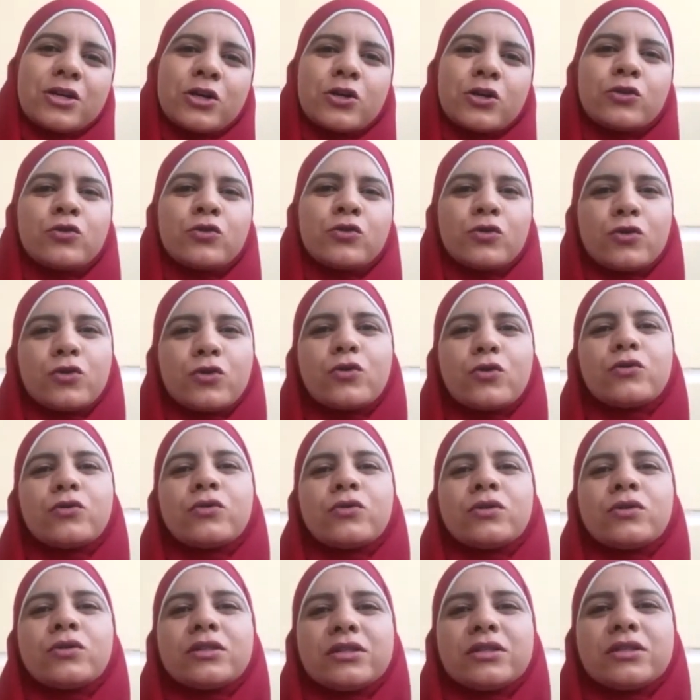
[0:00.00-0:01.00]
to
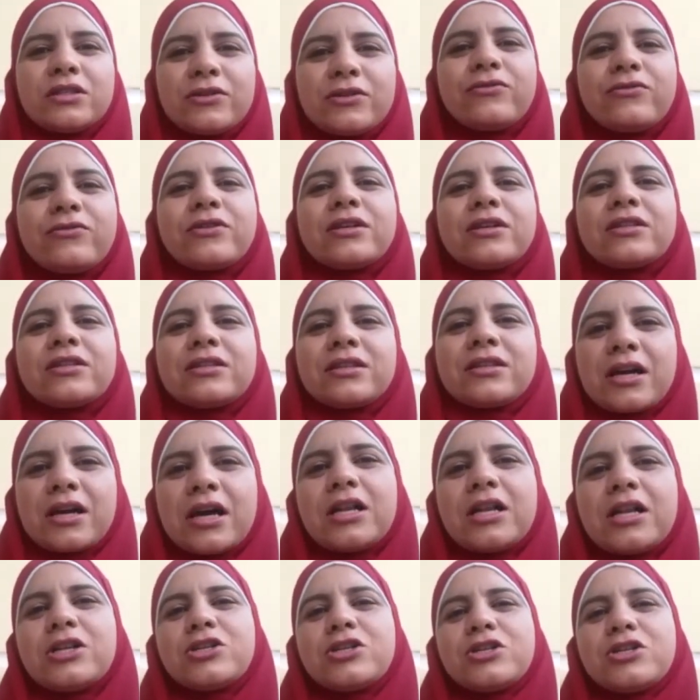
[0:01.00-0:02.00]
know different
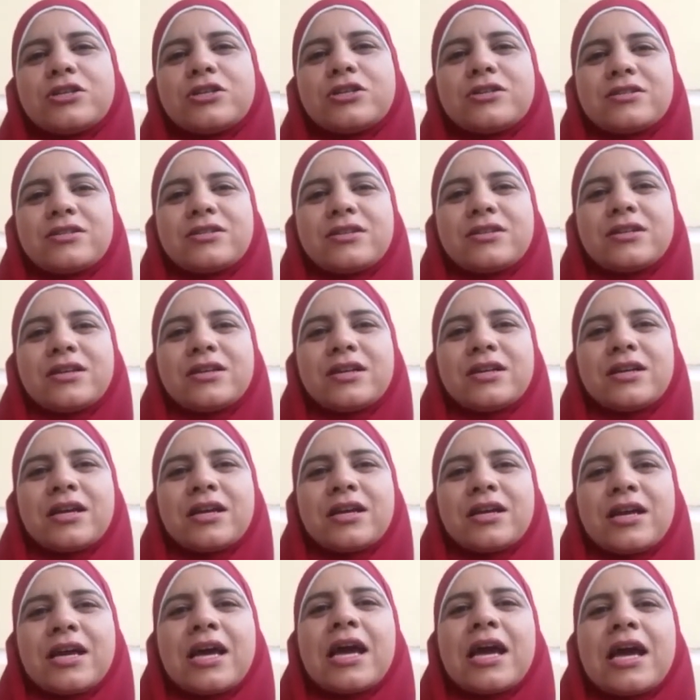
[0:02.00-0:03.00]
cultures,
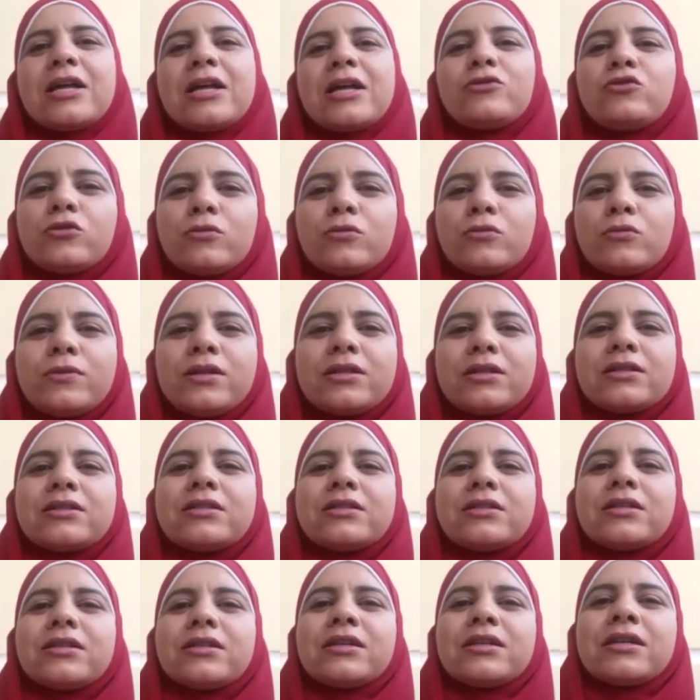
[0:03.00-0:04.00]
and to build
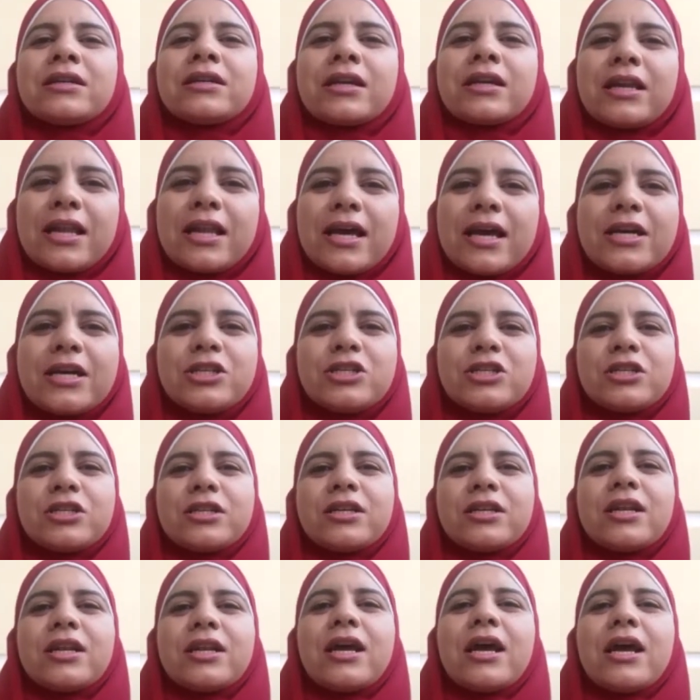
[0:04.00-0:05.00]

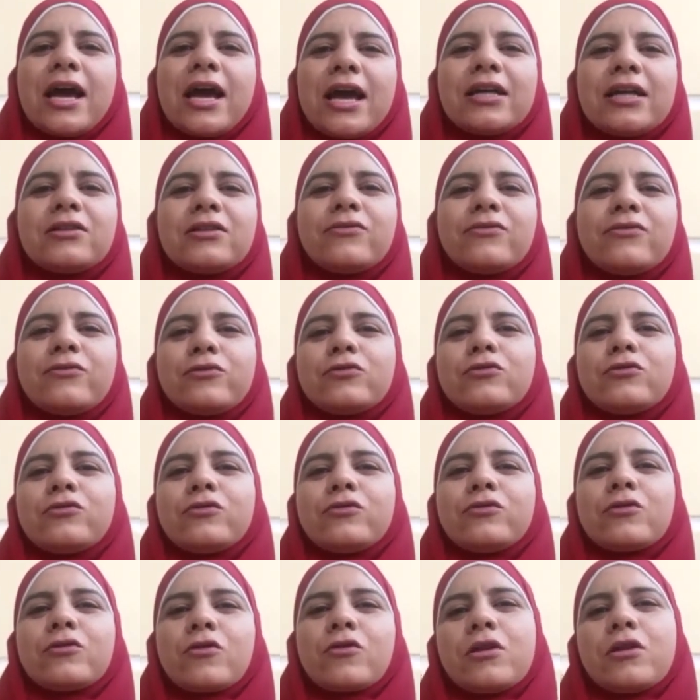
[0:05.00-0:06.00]
relations and
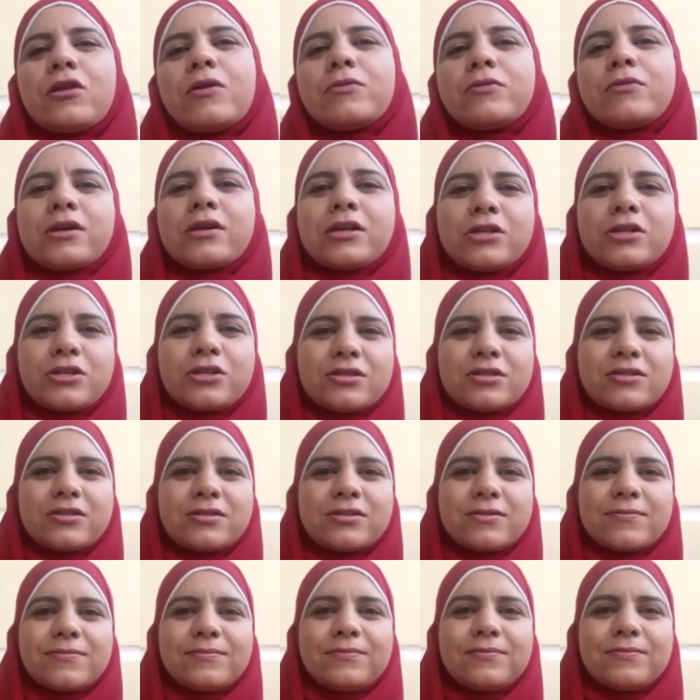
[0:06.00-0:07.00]
fruitful
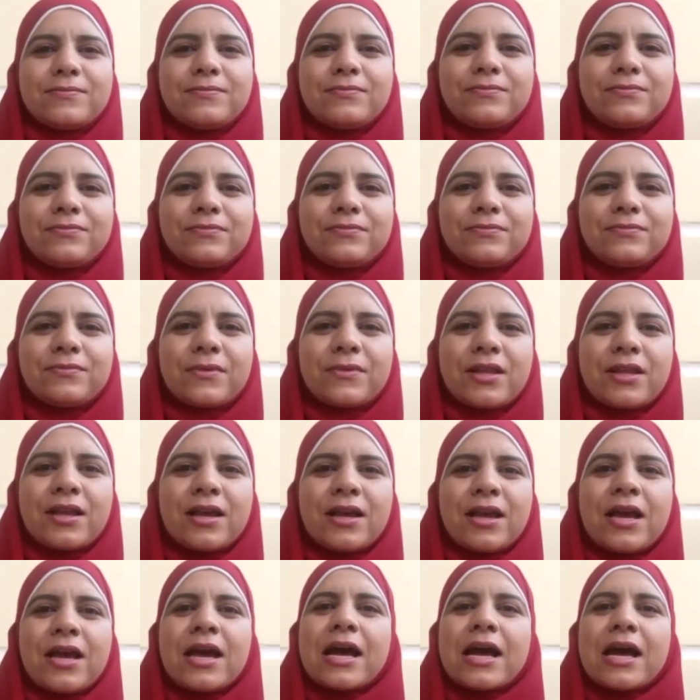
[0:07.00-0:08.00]
collaborations.
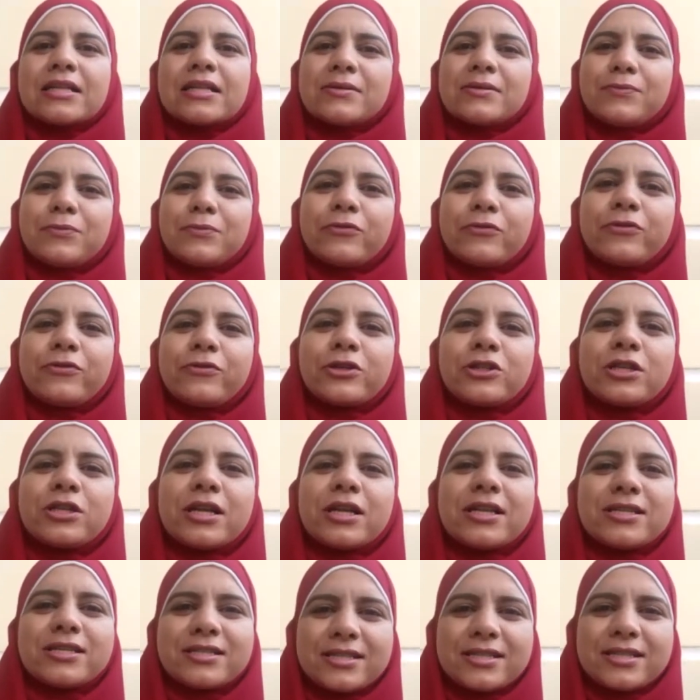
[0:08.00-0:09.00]
At the
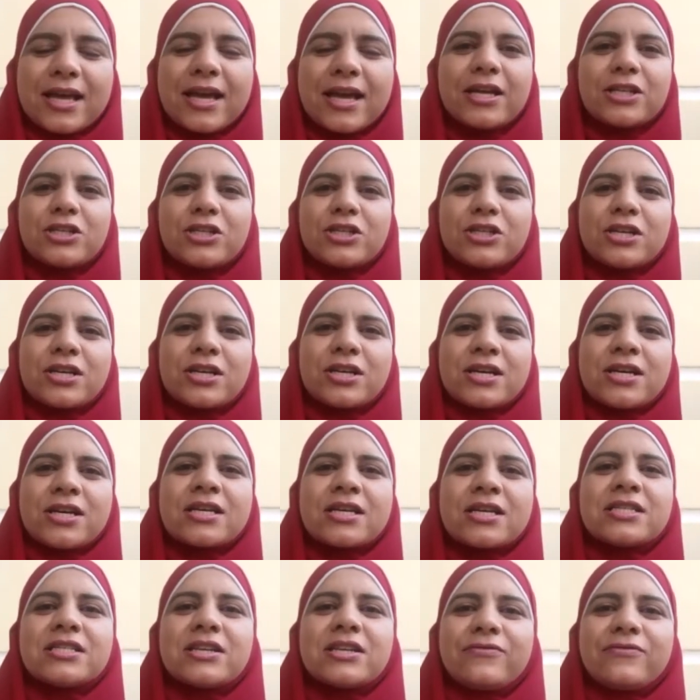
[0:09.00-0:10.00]
professional stage,
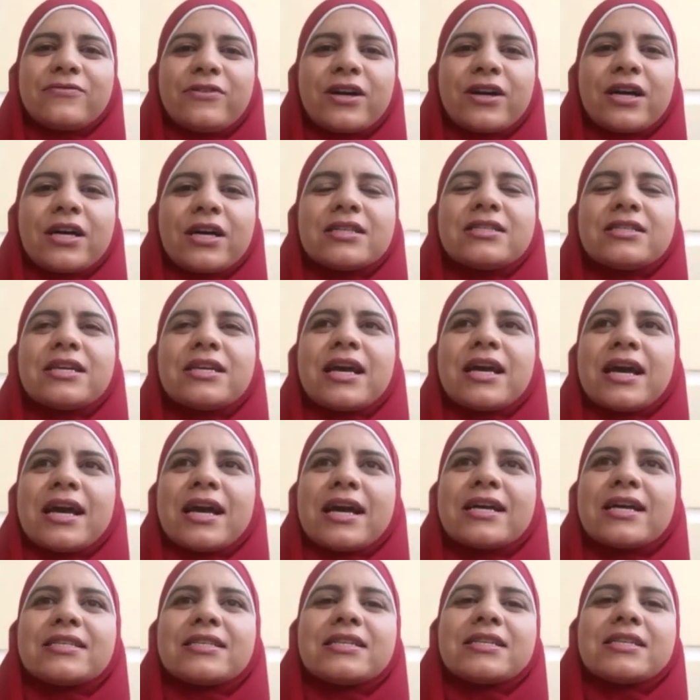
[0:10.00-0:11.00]
the faculty
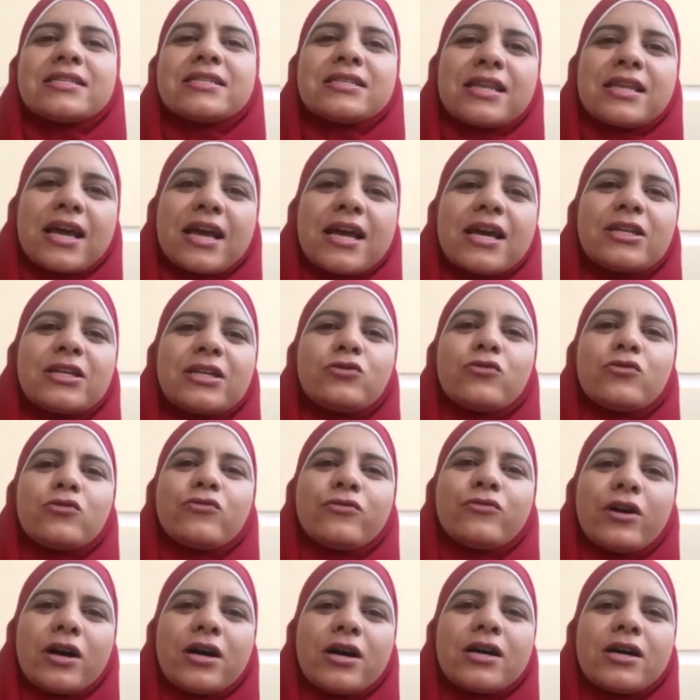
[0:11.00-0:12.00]
has
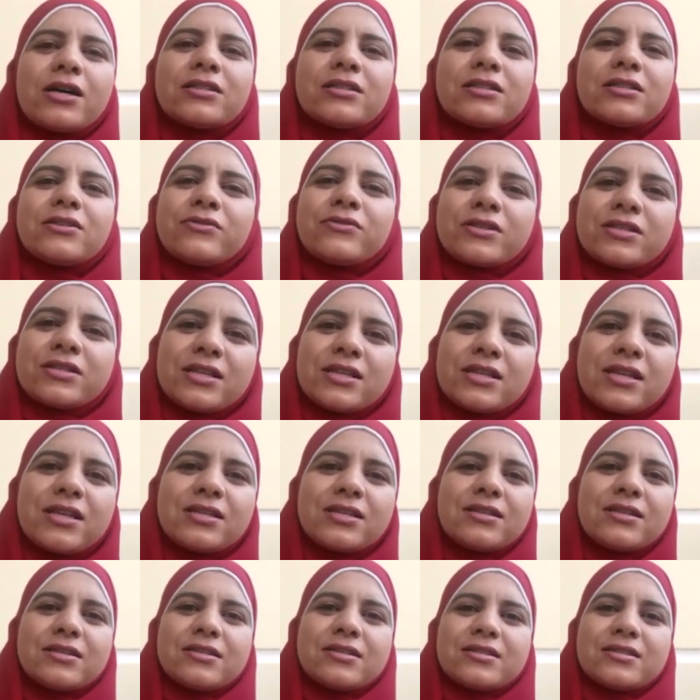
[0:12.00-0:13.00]
state-of-the-art
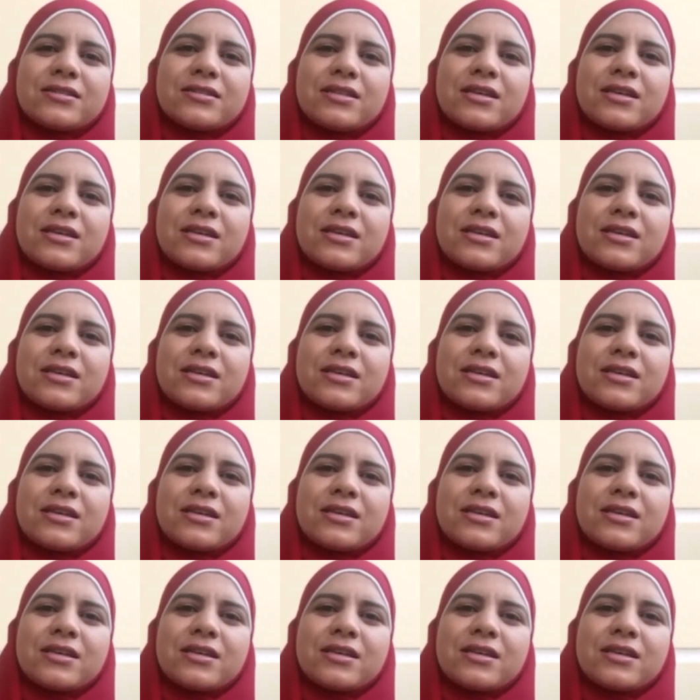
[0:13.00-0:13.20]
facilities